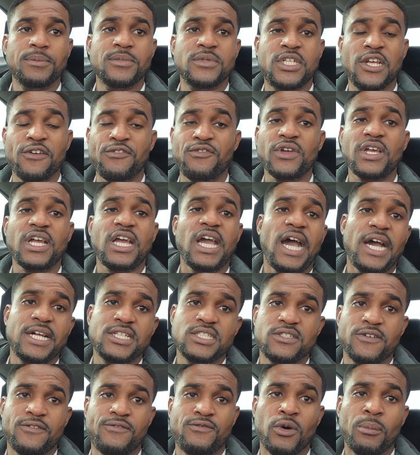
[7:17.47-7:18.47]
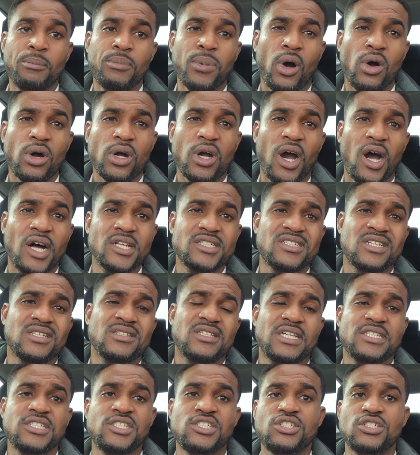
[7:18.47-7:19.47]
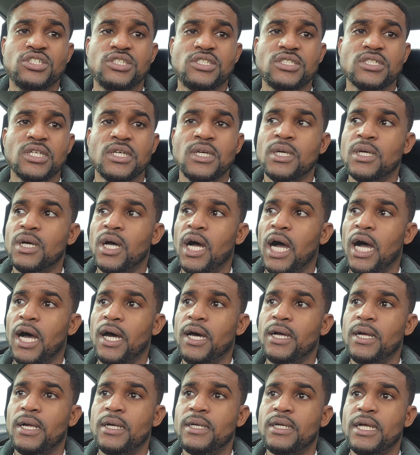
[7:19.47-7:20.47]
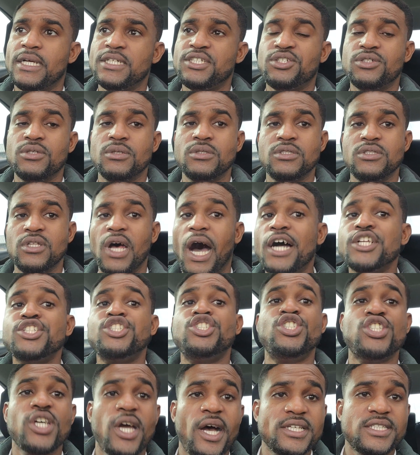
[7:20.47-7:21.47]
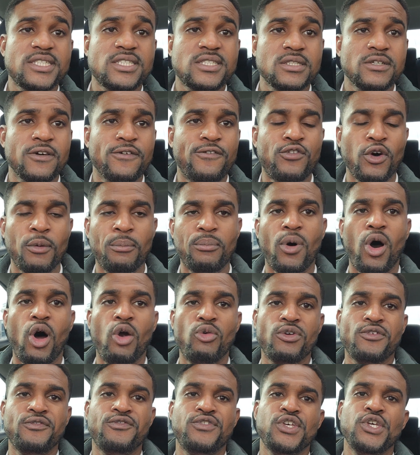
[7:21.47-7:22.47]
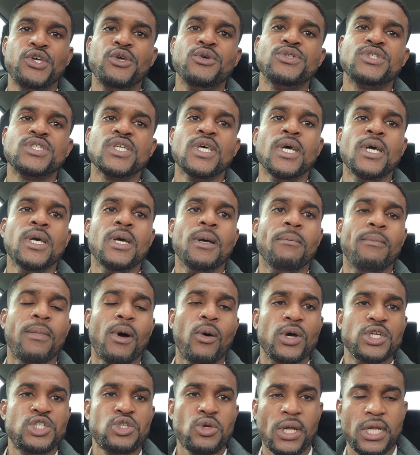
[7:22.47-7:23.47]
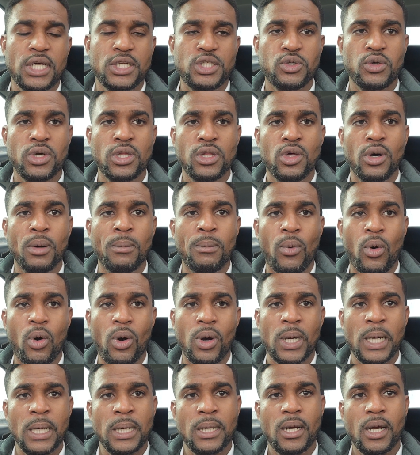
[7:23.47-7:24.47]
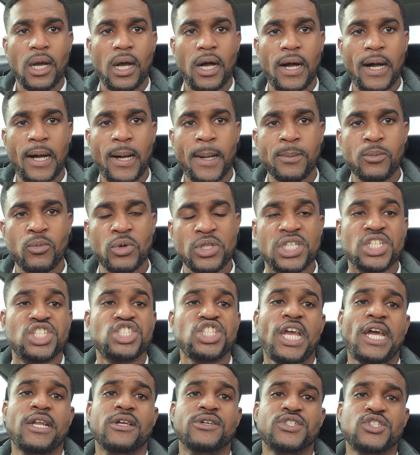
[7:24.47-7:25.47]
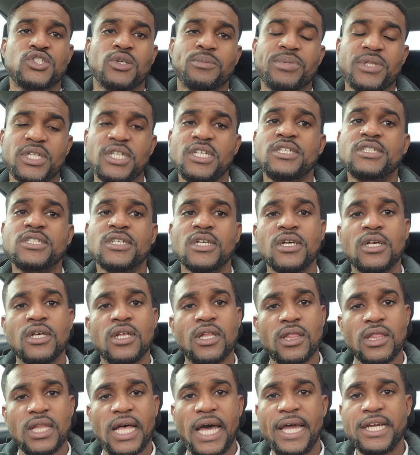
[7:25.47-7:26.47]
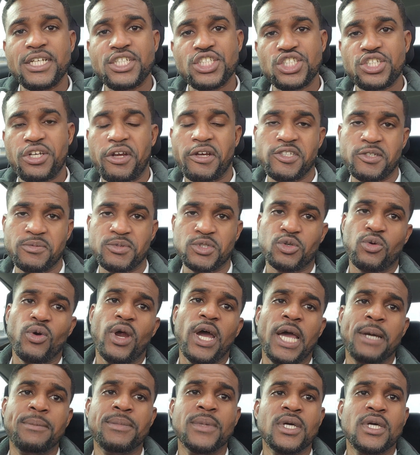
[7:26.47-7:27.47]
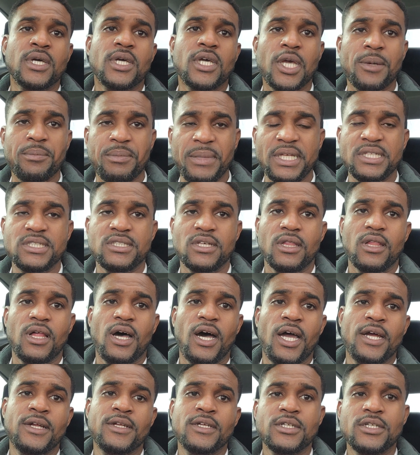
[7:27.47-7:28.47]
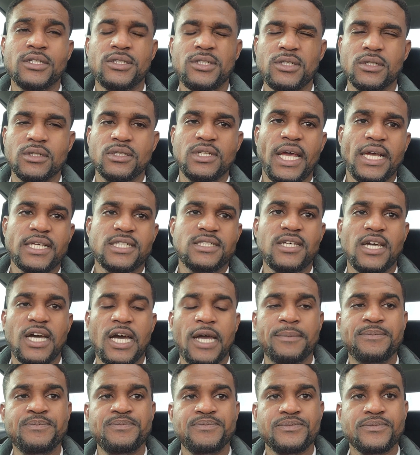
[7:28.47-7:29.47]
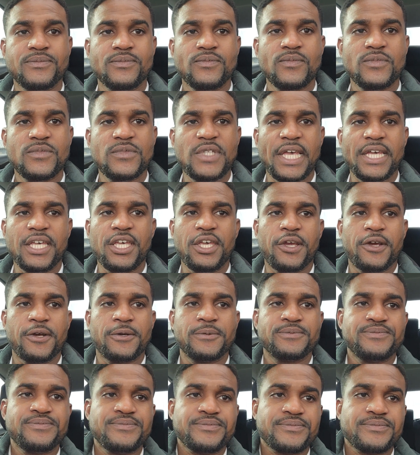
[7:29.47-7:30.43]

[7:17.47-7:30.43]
different kinds of football content that's not just football reviews, but we're trying to do a lot more with the channel. So please like, share, subscribe. It means a lot. Till next time, take care.